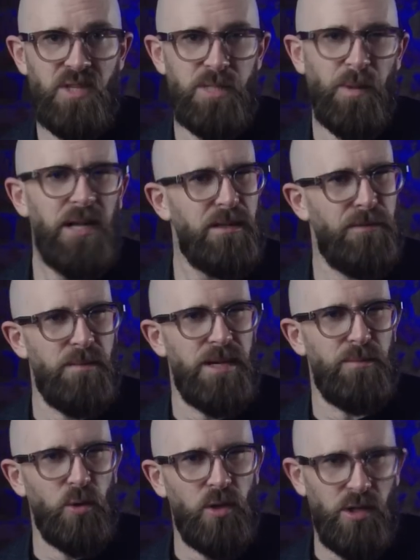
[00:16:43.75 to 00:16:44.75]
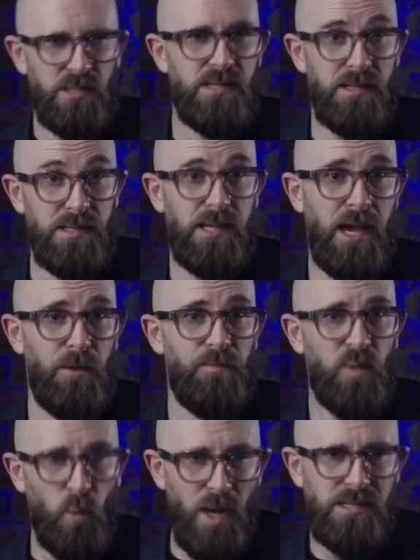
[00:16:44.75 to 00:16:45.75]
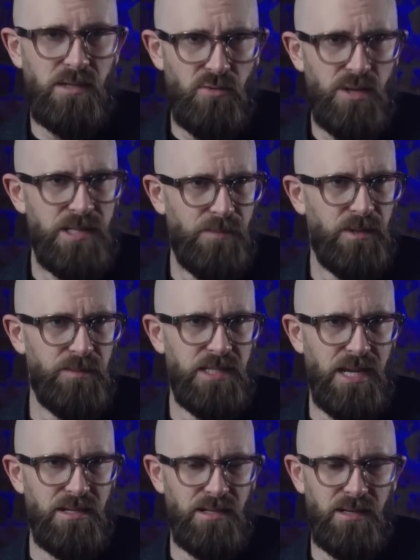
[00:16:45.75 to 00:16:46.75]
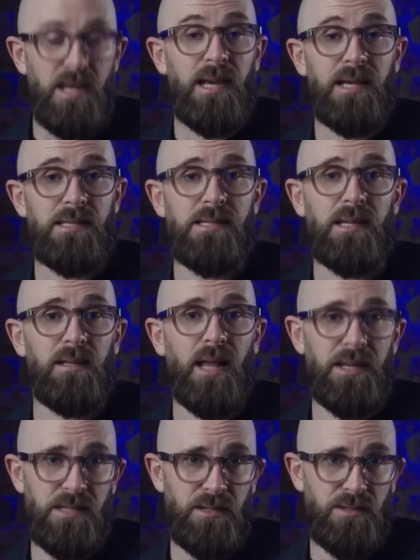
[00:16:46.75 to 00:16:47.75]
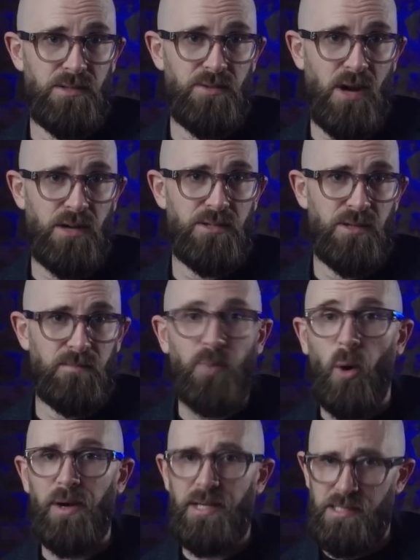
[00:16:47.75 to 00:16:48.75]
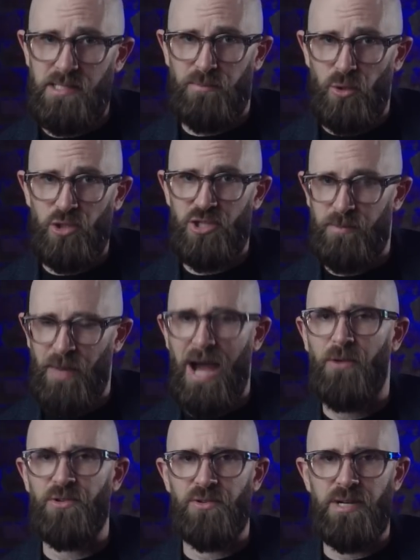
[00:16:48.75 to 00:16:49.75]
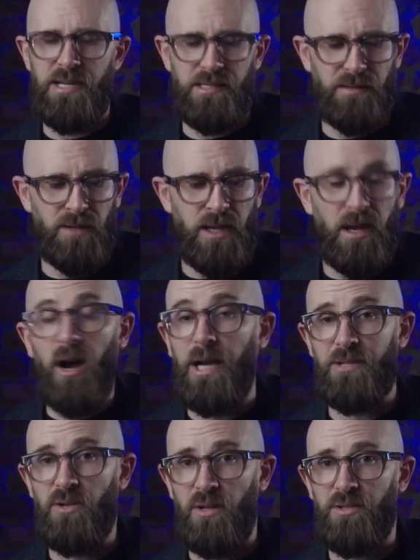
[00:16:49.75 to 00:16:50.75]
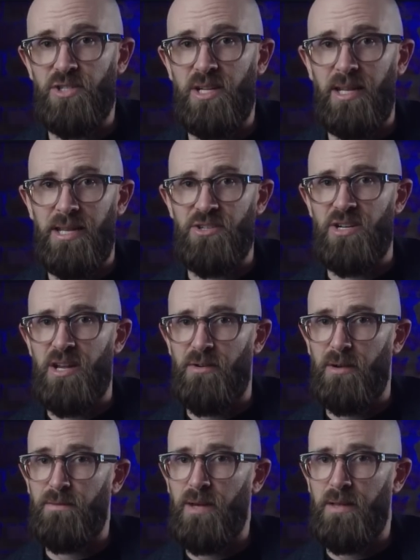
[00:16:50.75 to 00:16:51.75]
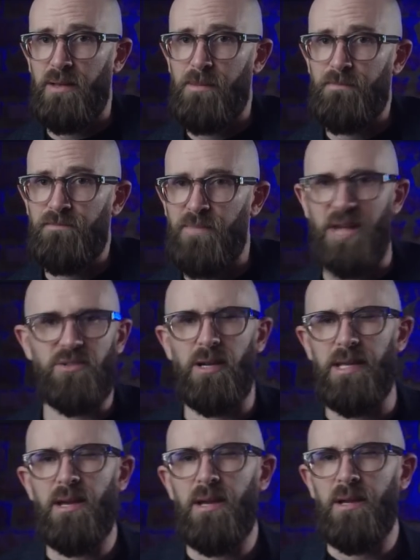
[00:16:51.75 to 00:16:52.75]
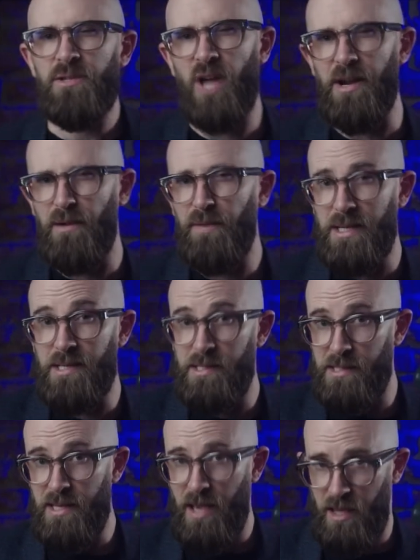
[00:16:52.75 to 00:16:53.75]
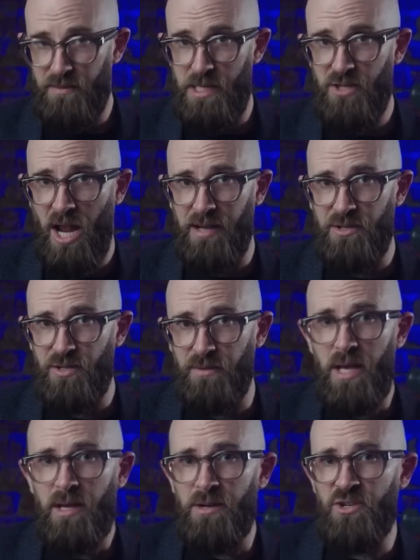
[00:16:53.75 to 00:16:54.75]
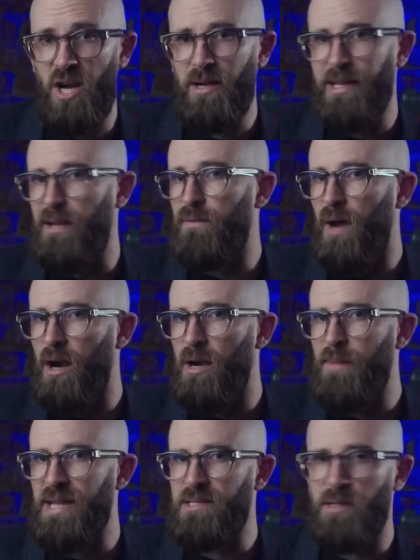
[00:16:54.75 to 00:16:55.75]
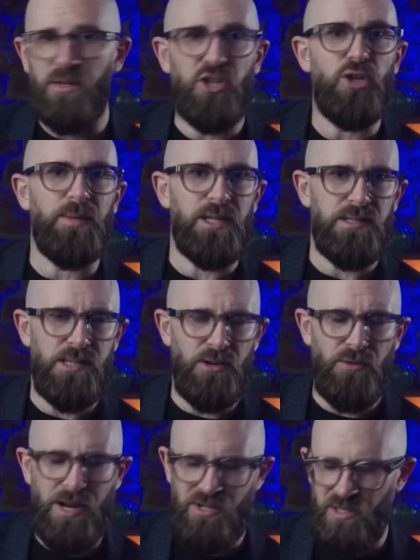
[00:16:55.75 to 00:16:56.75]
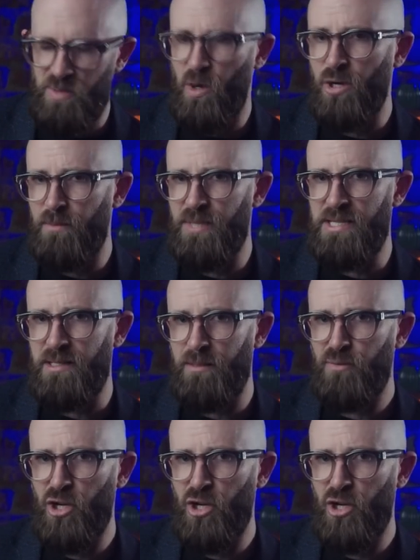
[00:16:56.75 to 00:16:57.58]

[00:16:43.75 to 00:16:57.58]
Despite the formidable cost and scale, the western route's implementation is still under construction, poised to push the boundaries of hydrological engineering further. Naturally, China faces the hefty challenge of juggling environmental and human considerations while completing the